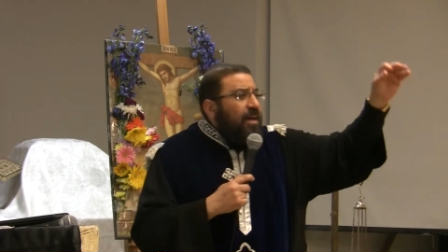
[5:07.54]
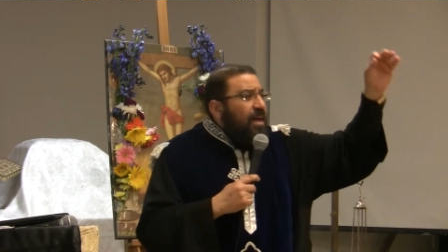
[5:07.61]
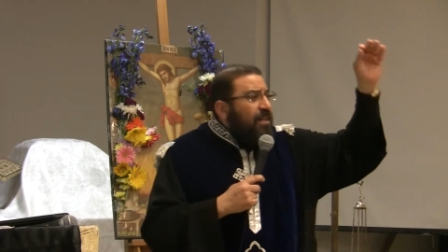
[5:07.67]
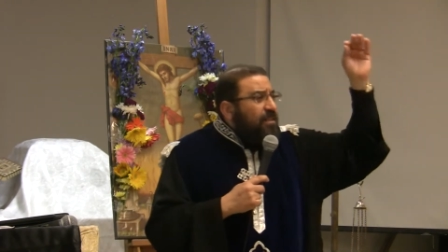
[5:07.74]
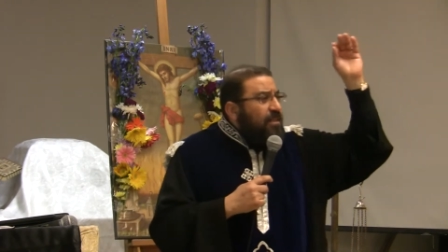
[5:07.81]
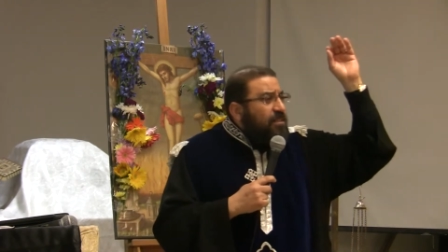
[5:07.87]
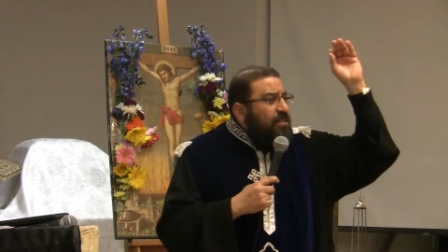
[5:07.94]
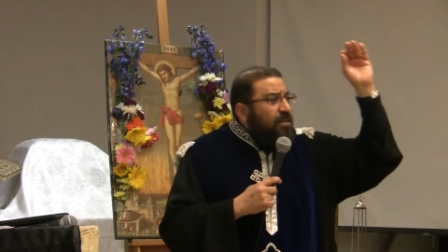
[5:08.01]

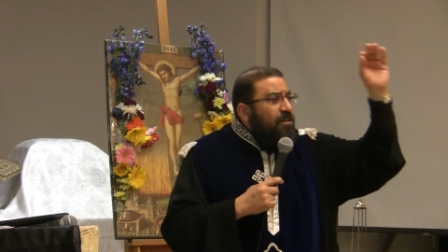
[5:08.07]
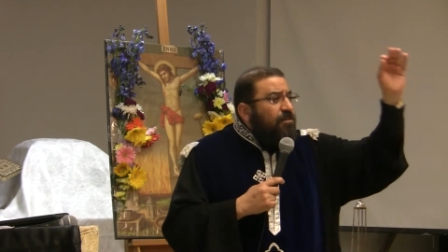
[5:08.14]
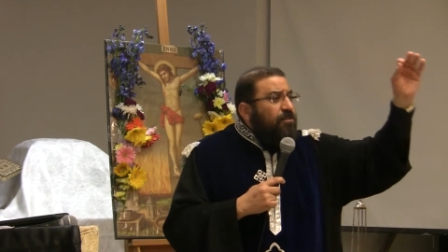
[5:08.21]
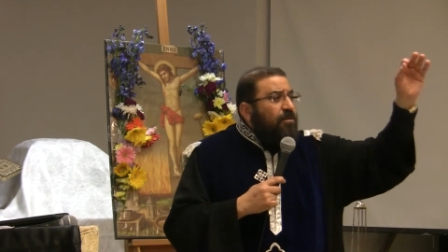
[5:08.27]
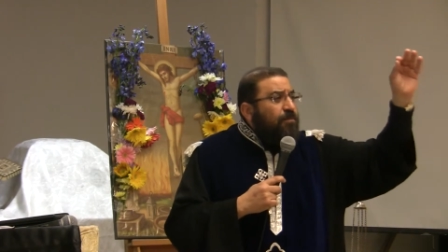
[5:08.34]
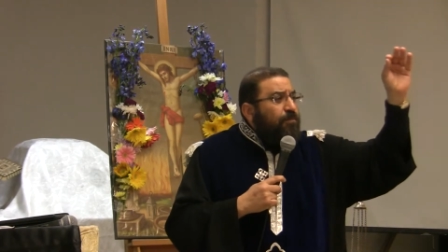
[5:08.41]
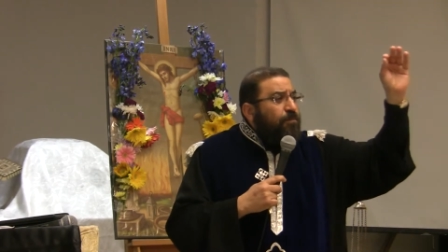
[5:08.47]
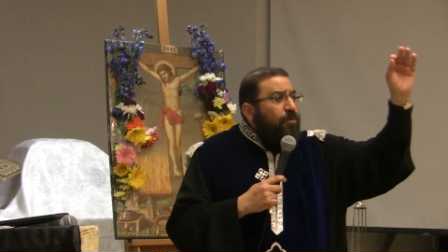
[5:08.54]
at a
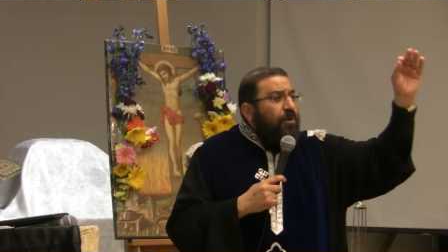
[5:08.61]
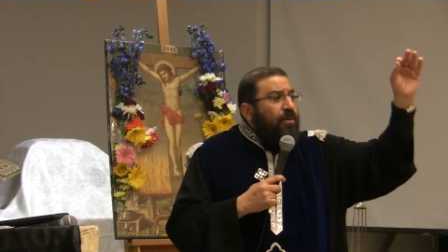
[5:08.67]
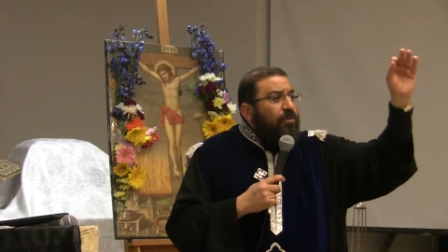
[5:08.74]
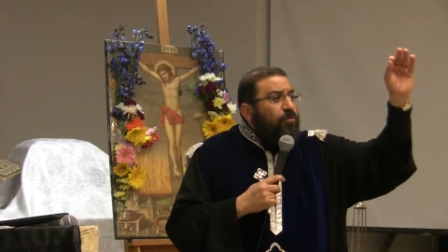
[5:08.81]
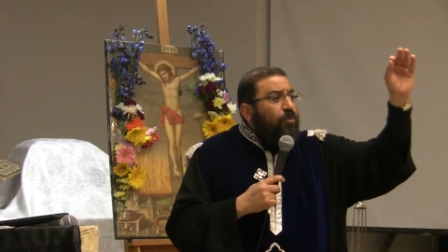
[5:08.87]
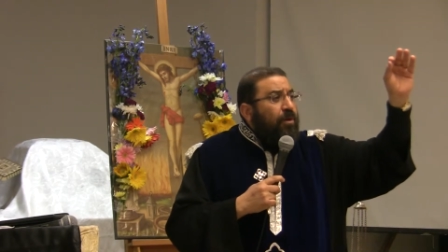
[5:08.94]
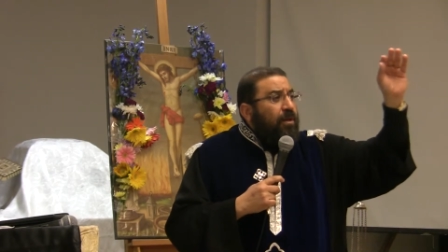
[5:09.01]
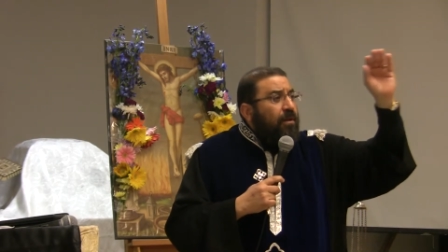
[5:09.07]
certain
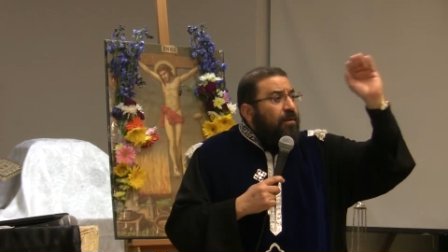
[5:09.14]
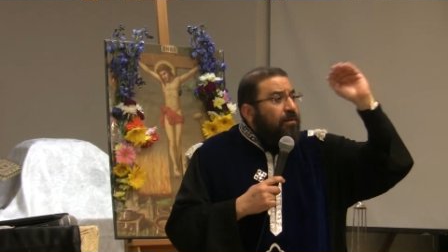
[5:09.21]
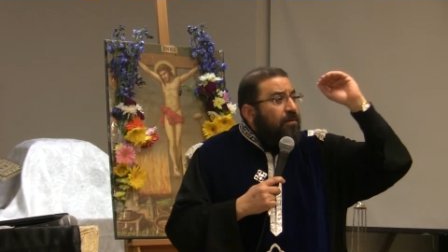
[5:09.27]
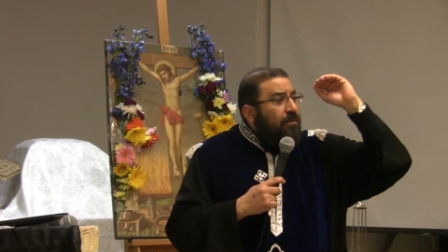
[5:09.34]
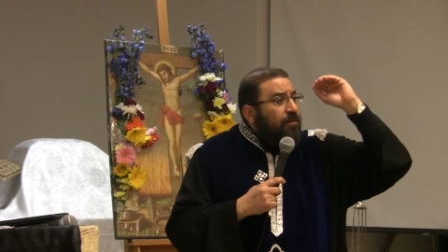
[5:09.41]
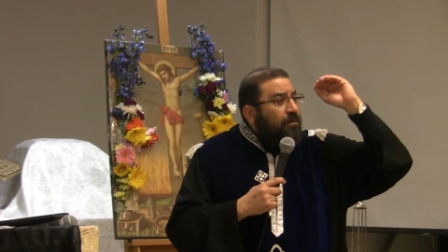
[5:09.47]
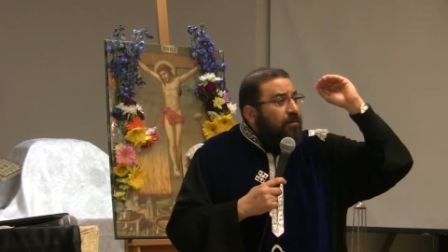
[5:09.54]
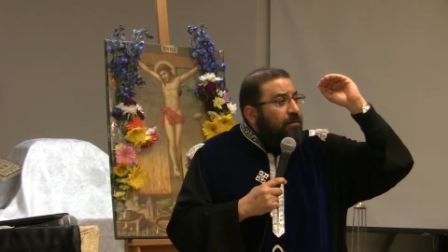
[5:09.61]
point will
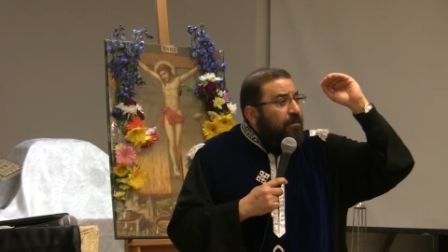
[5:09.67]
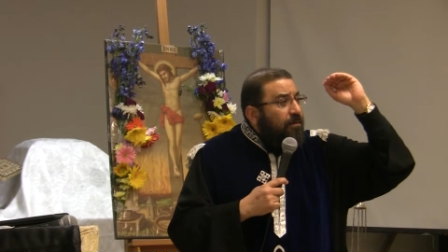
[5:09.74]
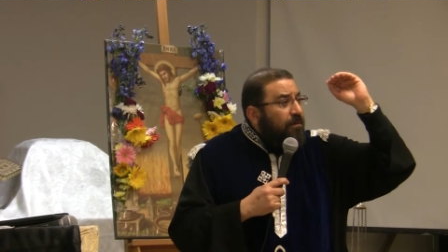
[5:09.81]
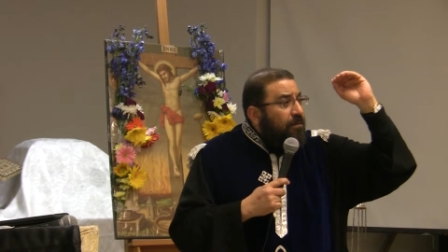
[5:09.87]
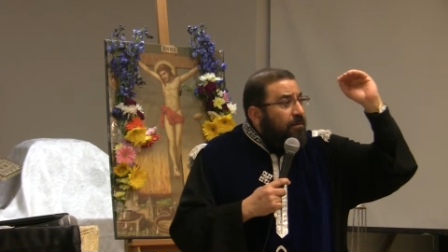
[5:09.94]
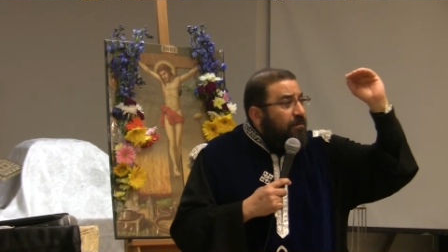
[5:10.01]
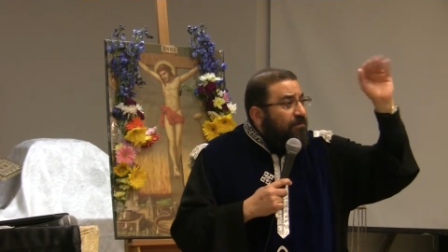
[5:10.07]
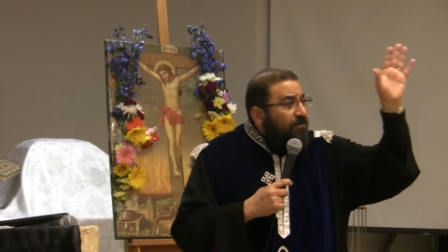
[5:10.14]

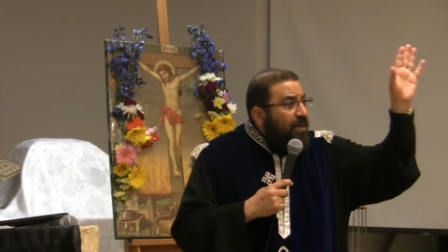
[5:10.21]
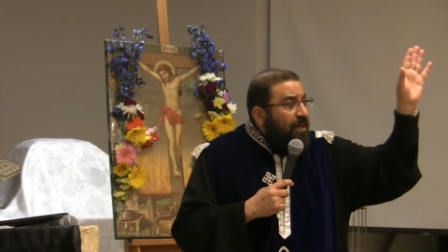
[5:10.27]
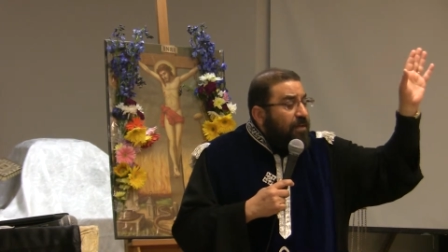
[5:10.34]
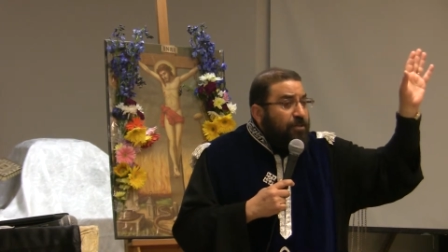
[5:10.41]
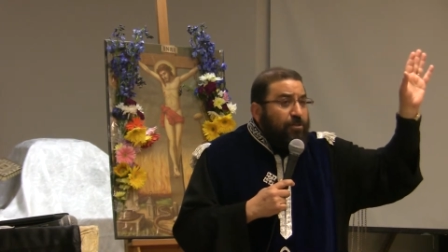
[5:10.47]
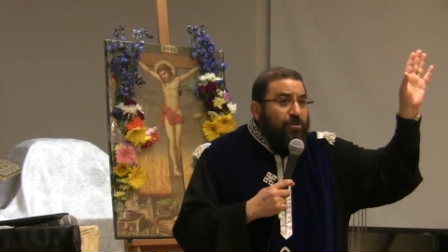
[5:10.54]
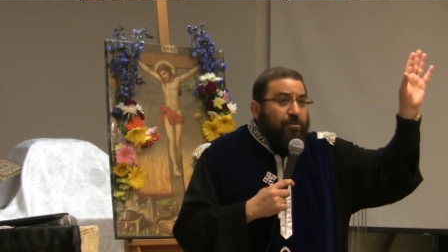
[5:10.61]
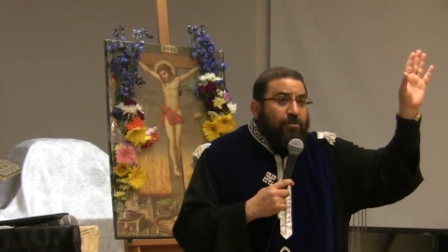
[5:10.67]

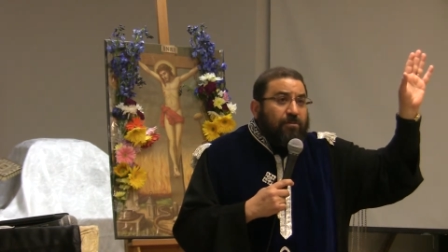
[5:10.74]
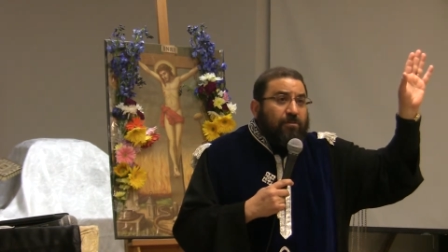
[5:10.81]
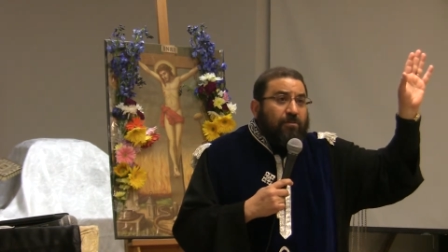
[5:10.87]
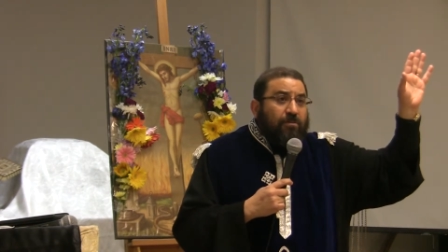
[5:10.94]
vanish.